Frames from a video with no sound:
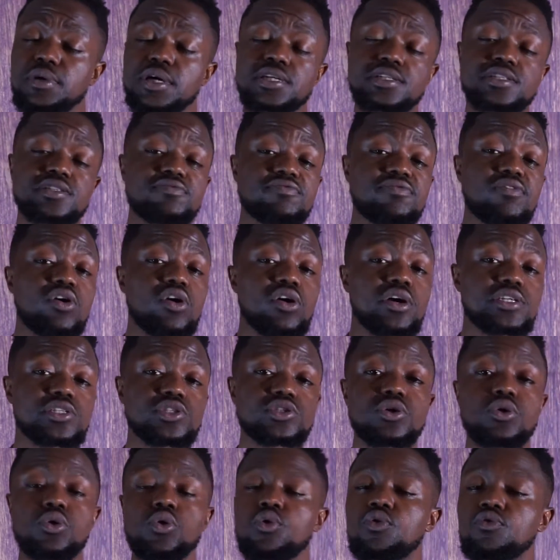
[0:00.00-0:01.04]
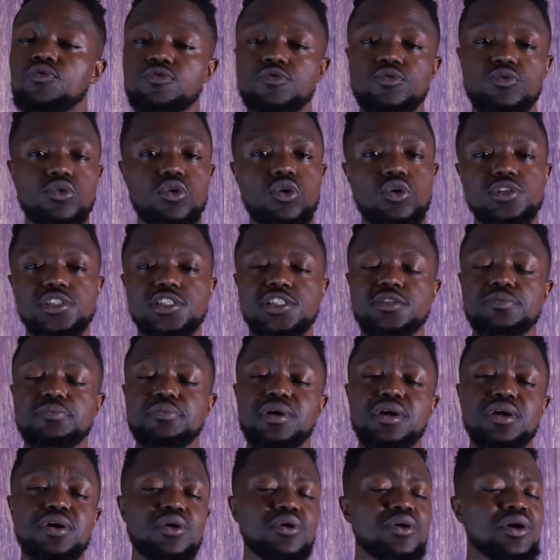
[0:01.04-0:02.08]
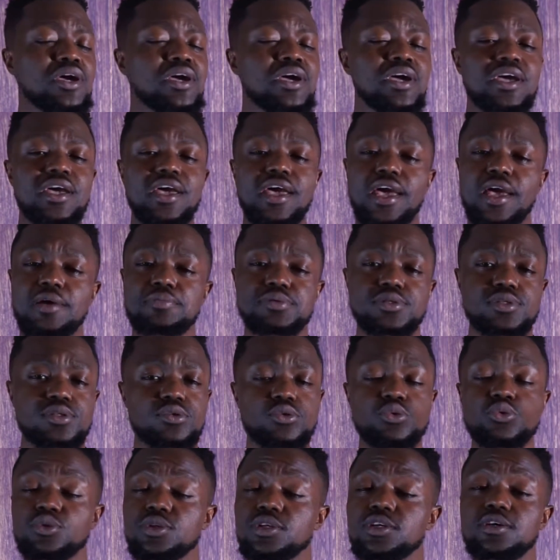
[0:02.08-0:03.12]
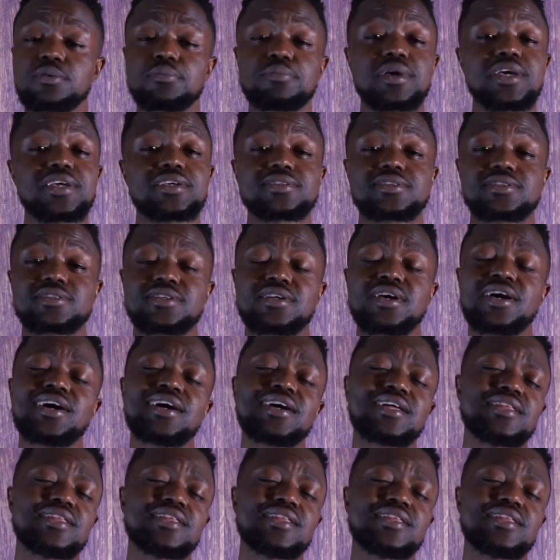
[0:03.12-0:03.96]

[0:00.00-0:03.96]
but as far as the overall smell, absolutely amazing.